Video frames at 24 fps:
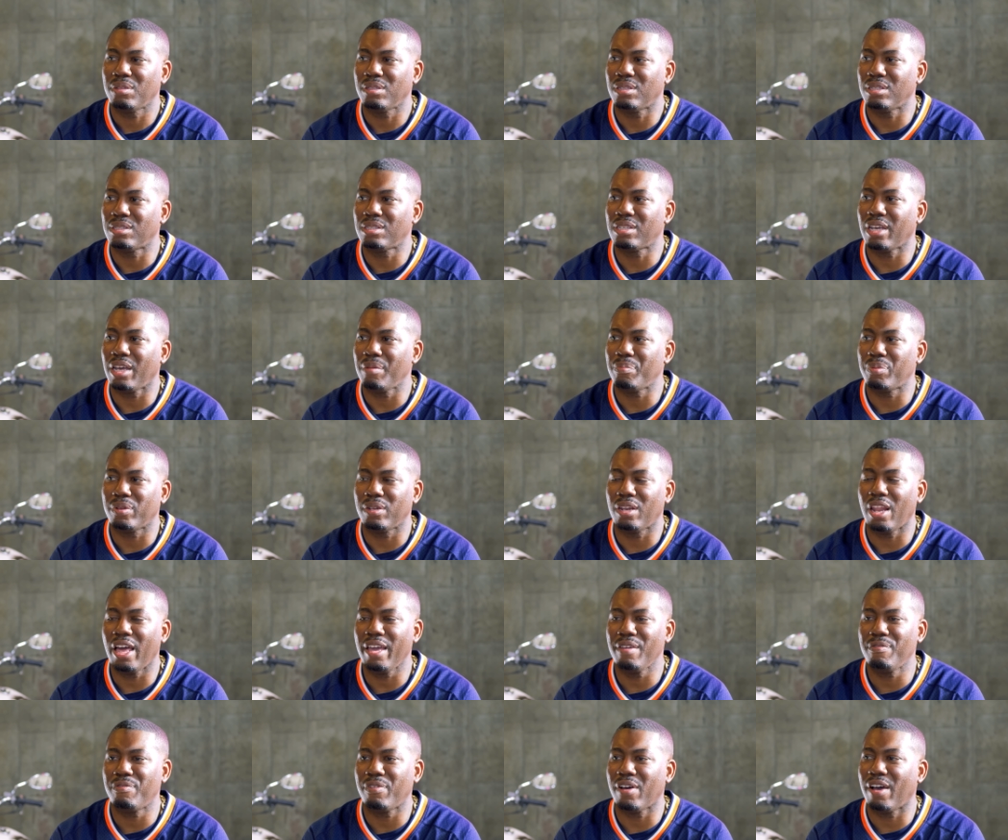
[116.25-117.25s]
the type of
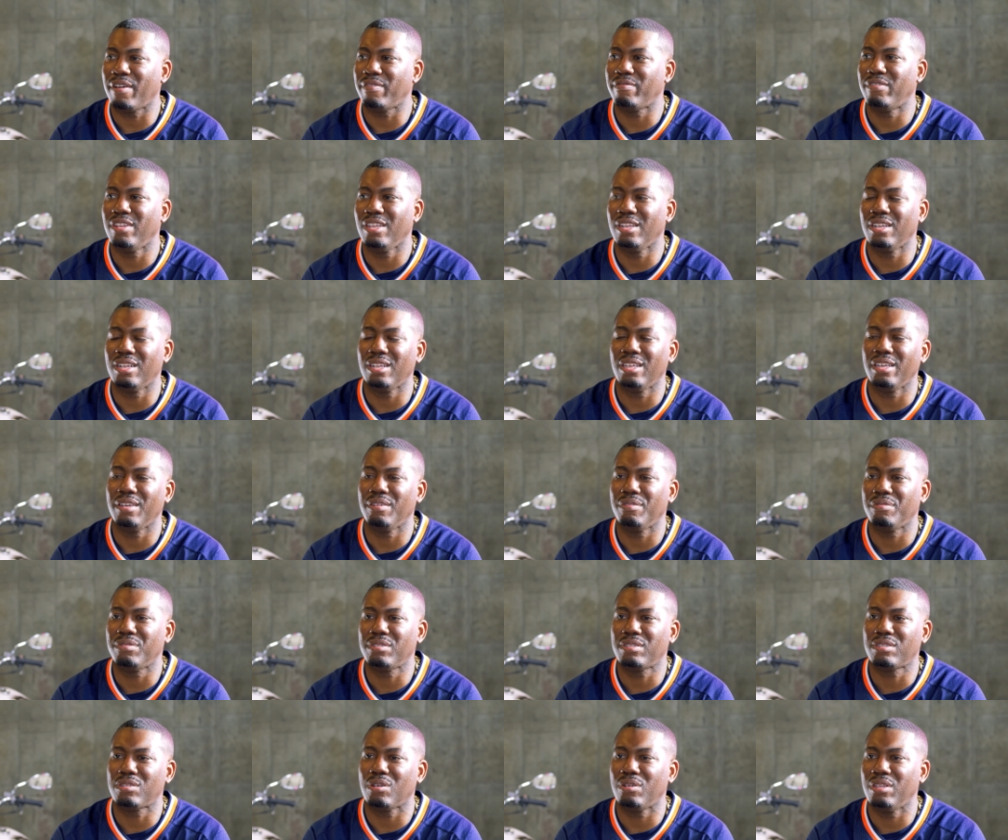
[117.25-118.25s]
life I've been
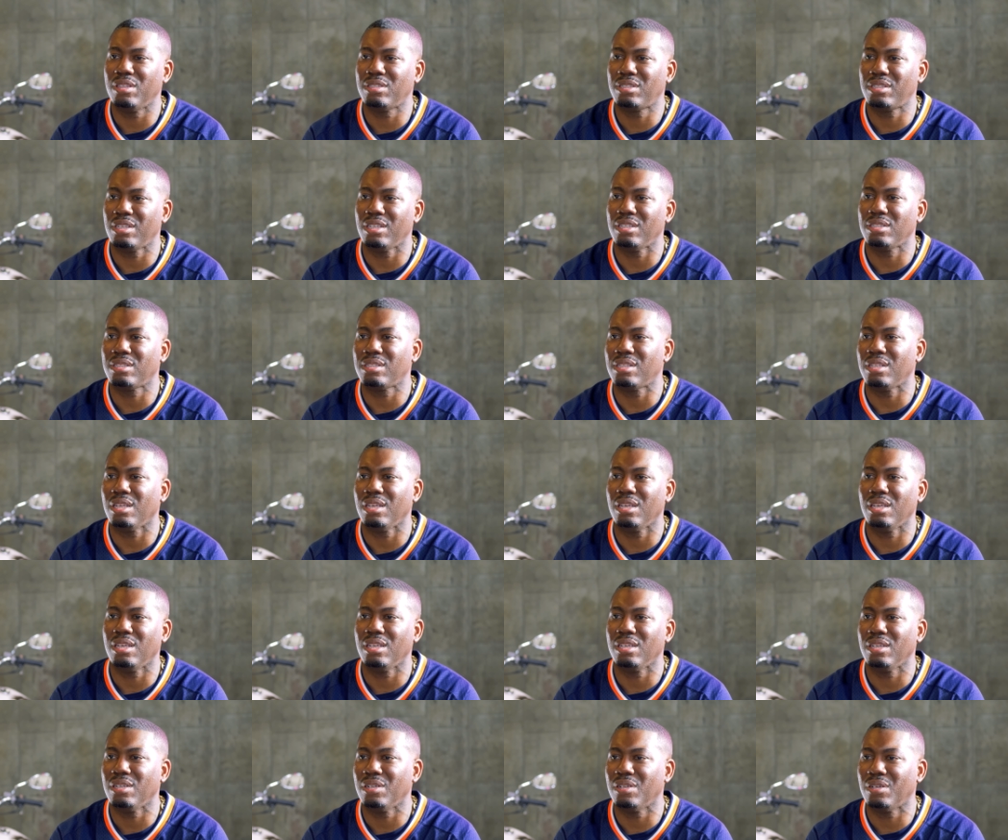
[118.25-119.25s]
lived since then,
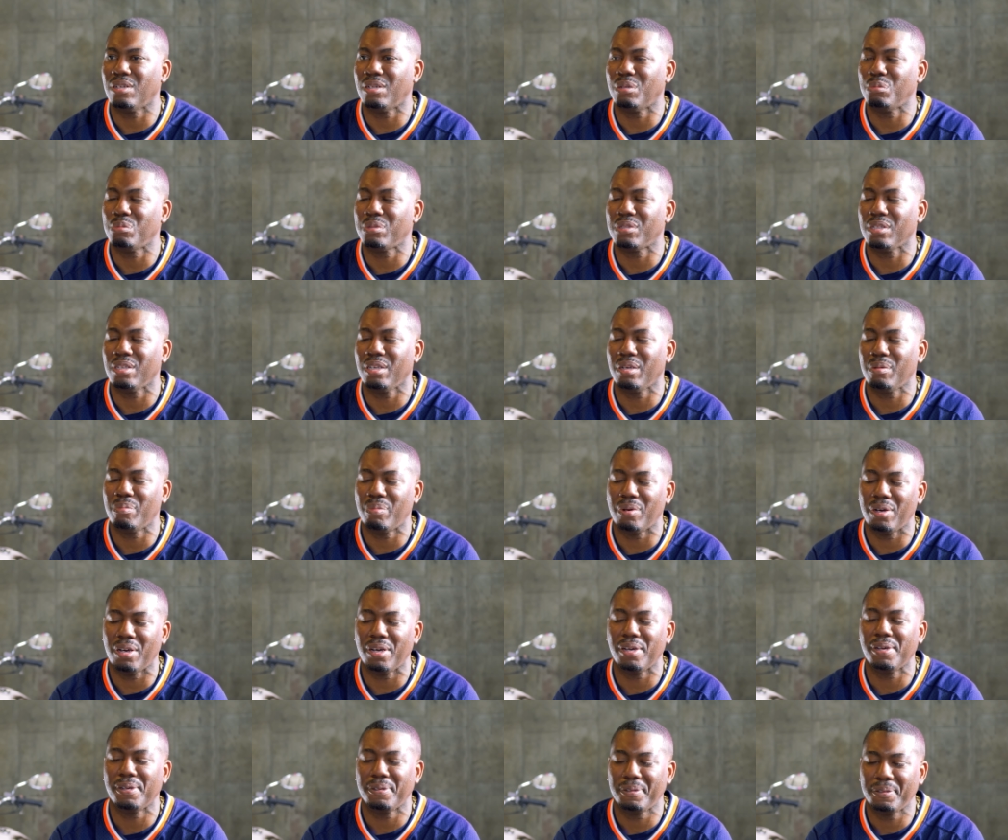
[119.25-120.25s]
you know what I'm saying?
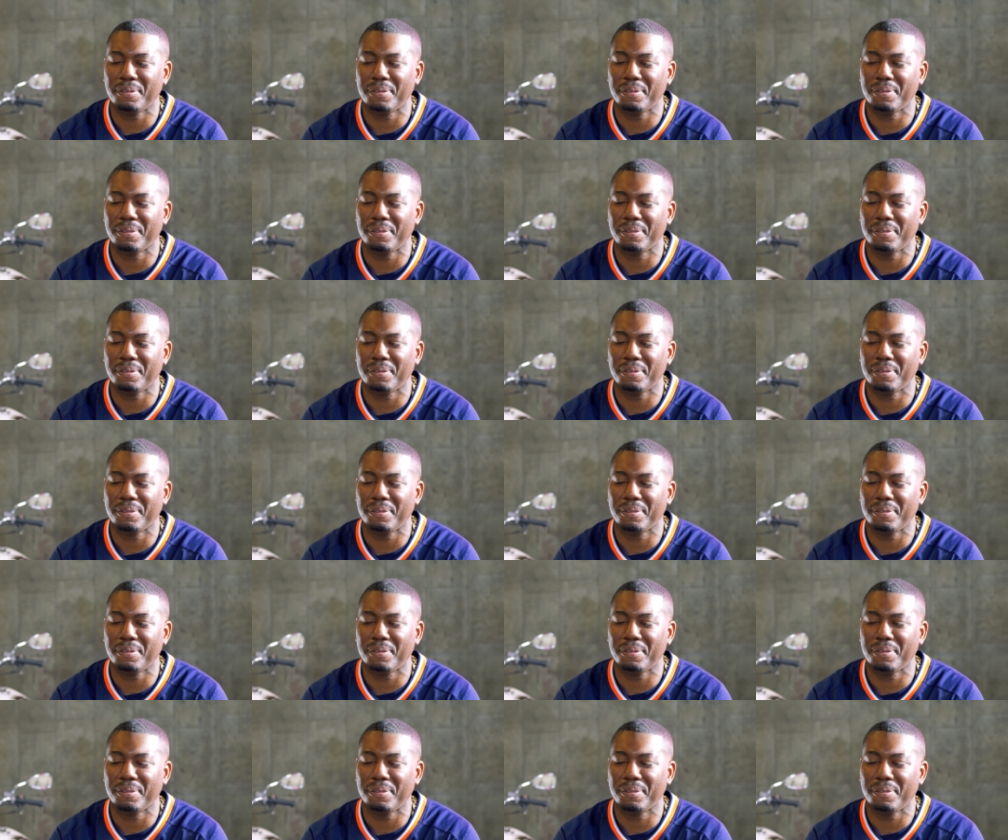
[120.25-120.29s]
But